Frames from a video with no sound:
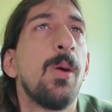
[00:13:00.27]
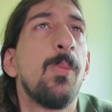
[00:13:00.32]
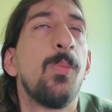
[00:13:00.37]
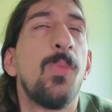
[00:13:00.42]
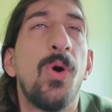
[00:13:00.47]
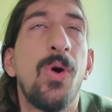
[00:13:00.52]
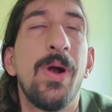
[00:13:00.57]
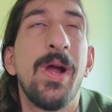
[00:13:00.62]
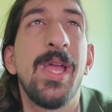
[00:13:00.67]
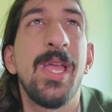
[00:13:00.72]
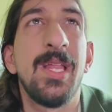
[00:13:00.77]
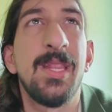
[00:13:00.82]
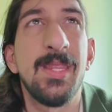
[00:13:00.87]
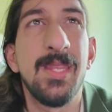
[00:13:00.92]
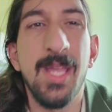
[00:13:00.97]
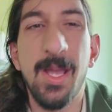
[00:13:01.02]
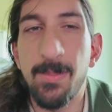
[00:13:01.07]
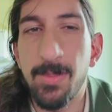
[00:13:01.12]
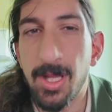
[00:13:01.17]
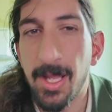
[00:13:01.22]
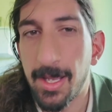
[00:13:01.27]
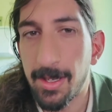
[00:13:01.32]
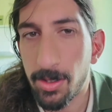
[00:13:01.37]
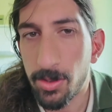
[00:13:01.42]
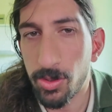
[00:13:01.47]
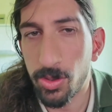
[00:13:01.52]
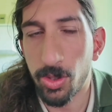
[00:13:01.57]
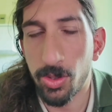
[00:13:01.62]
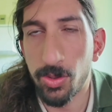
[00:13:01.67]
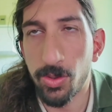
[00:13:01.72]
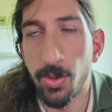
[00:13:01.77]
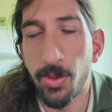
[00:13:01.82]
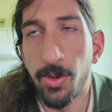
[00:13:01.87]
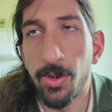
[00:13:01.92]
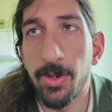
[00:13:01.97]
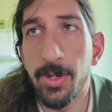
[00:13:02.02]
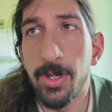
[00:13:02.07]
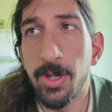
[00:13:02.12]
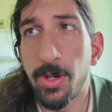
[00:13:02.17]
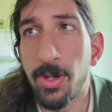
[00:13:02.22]
a more in-depth like
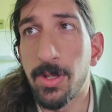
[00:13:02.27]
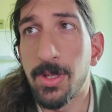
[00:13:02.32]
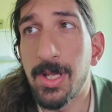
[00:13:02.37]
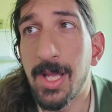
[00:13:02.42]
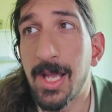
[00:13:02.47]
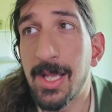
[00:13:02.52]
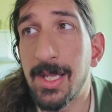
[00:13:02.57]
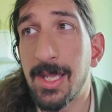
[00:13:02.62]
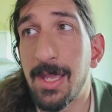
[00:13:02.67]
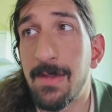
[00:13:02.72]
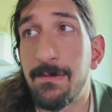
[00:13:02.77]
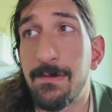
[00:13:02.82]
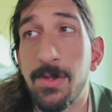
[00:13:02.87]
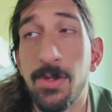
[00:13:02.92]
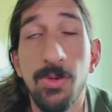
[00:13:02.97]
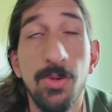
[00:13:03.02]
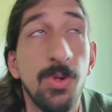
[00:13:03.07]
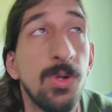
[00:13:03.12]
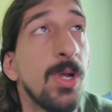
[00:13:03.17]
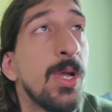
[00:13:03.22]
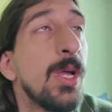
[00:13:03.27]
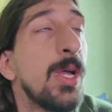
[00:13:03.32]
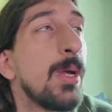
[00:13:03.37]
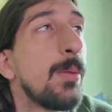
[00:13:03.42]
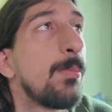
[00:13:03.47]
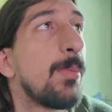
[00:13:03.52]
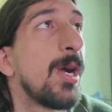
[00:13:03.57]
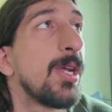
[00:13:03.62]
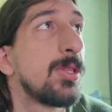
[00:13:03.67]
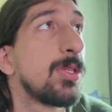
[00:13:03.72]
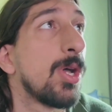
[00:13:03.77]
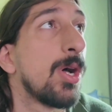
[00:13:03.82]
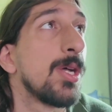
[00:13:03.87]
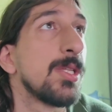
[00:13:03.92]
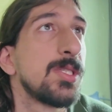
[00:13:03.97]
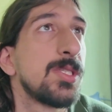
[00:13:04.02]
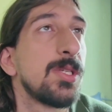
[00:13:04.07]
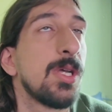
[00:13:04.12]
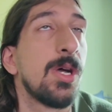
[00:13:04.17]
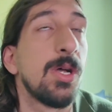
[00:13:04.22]
tutorial and give you my
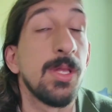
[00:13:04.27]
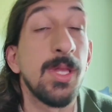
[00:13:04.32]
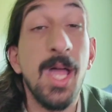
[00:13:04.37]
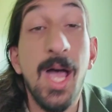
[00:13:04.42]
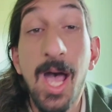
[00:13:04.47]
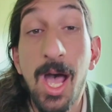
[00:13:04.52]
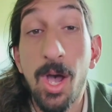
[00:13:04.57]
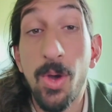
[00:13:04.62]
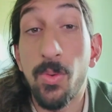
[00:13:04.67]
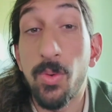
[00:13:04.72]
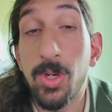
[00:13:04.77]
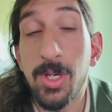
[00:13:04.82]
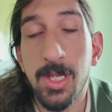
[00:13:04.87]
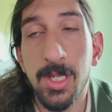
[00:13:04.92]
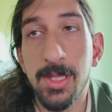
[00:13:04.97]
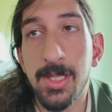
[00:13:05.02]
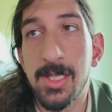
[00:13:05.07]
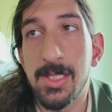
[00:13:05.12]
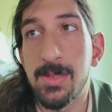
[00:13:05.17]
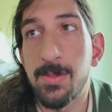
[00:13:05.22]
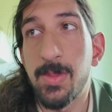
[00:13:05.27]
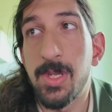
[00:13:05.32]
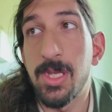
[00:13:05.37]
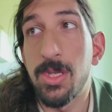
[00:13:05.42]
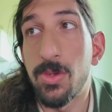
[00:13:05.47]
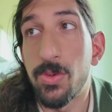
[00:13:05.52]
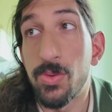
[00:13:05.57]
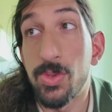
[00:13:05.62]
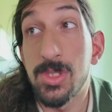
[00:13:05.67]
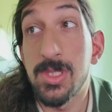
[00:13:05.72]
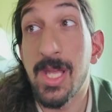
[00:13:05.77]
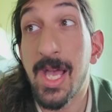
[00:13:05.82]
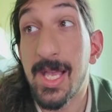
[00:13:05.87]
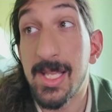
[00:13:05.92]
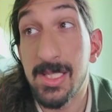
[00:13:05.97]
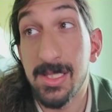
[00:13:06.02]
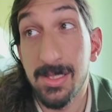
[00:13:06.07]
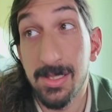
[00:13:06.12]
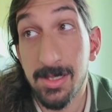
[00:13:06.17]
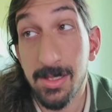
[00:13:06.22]
thoughts on how can this be used
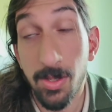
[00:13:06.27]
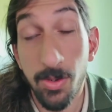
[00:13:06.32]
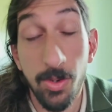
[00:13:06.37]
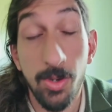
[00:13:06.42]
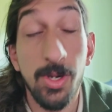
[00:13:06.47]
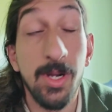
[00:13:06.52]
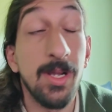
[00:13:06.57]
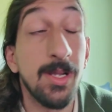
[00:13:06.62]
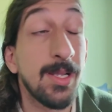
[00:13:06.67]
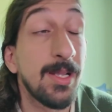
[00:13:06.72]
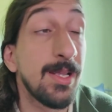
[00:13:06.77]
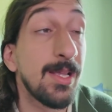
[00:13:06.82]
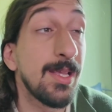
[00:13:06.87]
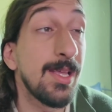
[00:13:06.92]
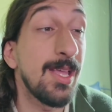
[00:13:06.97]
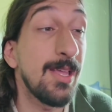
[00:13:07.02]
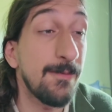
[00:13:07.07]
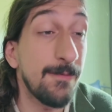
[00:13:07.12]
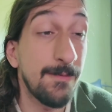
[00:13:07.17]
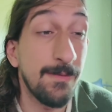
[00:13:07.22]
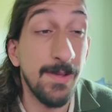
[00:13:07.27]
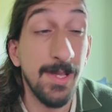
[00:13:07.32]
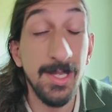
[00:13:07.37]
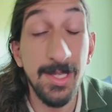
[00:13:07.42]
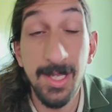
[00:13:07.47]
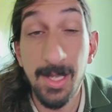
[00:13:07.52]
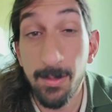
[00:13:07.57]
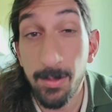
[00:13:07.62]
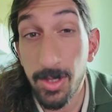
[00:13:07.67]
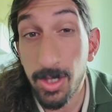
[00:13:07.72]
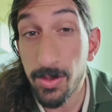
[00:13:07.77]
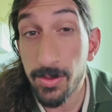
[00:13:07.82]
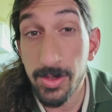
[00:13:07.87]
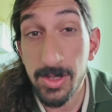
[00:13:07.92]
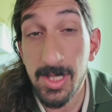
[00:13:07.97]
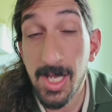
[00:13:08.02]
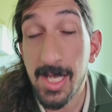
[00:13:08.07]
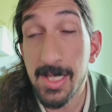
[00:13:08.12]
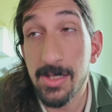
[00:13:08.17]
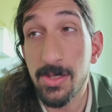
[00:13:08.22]
as or if it can be
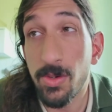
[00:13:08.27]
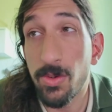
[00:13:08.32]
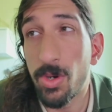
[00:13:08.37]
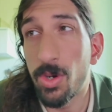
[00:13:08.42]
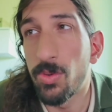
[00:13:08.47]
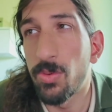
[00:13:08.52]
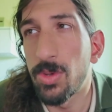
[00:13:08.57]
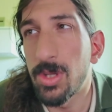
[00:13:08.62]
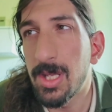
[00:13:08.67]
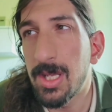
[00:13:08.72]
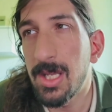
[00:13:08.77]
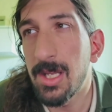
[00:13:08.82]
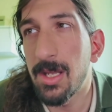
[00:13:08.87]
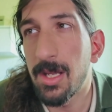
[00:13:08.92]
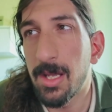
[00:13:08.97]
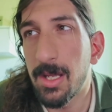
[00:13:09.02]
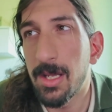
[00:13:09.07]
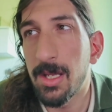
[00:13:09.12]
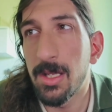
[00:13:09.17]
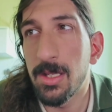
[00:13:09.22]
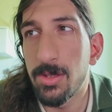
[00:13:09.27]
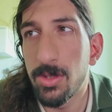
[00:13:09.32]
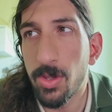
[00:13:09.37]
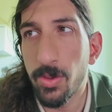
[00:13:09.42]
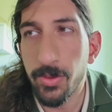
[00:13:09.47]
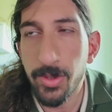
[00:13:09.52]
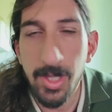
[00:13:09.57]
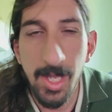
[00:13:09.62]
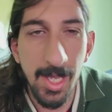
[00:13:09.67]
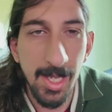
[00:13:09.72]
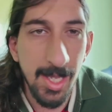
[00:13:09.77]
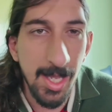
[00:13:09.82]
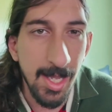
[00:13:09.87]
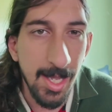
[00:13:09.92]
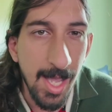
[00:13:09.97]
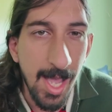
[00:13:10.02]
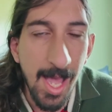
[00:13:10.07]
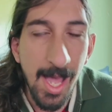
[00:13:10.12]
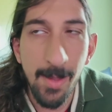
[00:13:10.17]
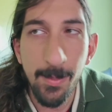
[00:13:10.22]
used as your only uh,
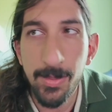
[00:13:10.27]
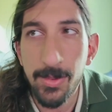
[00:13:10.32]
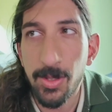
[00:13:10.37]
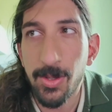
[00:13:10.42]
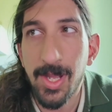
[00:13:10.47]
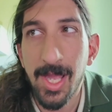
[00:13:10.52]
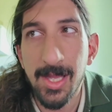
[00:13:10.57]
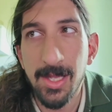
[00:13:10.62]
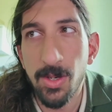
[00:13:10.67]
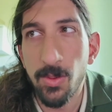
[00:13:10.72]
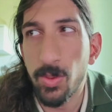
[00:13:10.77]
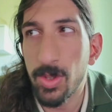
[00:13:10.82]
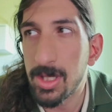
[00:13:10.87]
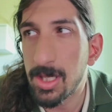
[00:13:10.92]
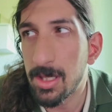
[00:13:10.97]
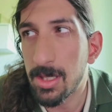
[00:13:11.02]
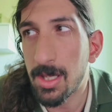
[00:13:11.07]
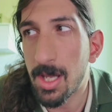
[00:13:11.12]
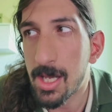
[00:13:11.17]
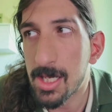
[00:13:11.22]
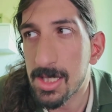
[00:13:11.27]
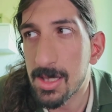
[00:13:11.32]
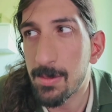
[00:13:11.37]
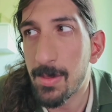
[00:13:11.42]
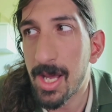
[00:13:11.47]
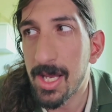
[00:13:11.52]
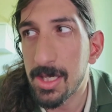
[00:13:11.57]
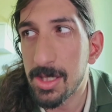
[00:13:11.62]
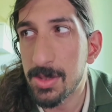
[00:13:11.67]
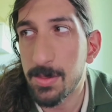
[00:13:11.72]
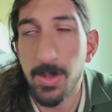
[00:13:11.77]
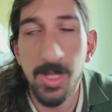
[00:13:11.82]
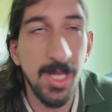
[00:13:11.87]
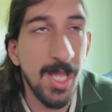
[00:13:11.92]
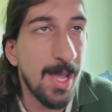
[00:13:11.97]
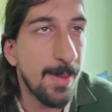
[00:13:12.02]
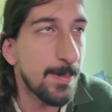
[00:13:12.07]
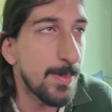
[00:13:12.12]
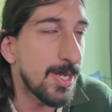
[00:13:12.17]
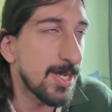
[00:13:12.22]
note-taking app together with a task management
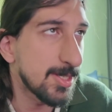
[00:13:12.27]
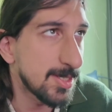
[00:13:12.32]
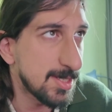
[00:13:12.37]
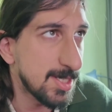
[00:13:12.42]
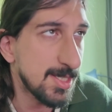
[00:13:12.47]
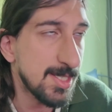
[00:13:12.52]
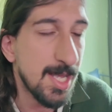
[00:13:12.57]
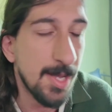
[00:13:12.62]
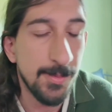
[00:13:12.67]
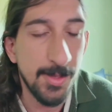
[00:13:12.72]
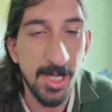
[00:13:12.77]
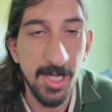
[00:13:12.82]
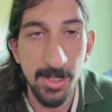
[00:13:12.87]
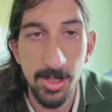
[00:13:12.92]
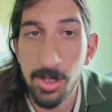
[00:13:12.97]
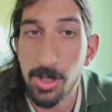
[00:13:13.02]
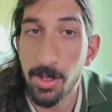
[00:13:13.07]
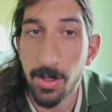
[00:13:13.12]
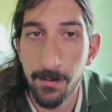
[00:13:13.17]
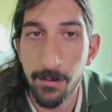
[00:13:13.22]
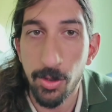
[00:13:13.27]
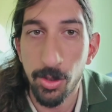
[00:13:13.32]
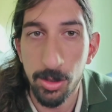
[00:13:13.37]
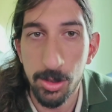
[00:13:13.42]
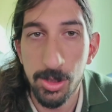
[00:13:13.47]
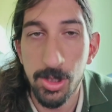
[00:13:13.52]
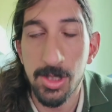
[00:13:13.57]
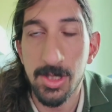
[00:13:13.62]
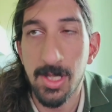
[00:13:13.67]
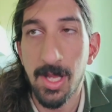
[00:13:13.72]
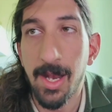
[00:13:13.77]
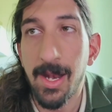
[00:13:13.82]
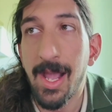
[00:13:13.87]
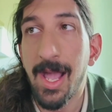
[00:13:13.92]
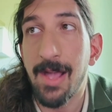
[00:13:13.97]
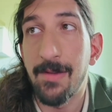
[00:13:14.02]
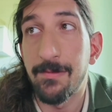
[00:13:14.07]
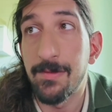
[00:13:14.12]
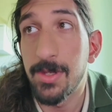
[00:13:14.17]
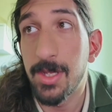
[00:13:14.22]
app because this application of course does not
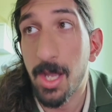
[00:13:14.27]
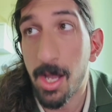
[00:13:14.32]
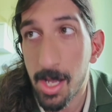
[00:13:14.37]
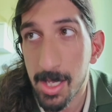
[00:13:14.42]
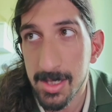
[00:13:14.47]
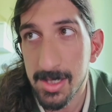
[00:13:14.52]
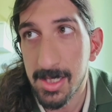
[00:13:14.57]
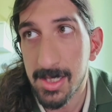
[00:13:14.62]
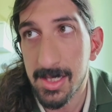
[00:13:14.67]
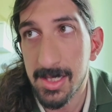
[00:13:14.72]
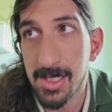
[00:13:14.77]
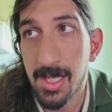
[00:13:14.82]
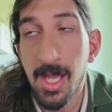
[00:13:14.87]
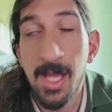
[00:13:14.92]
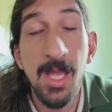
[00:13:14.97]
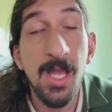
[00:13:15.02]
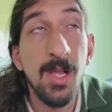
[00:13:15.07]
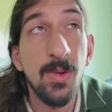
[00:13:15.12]
have tasks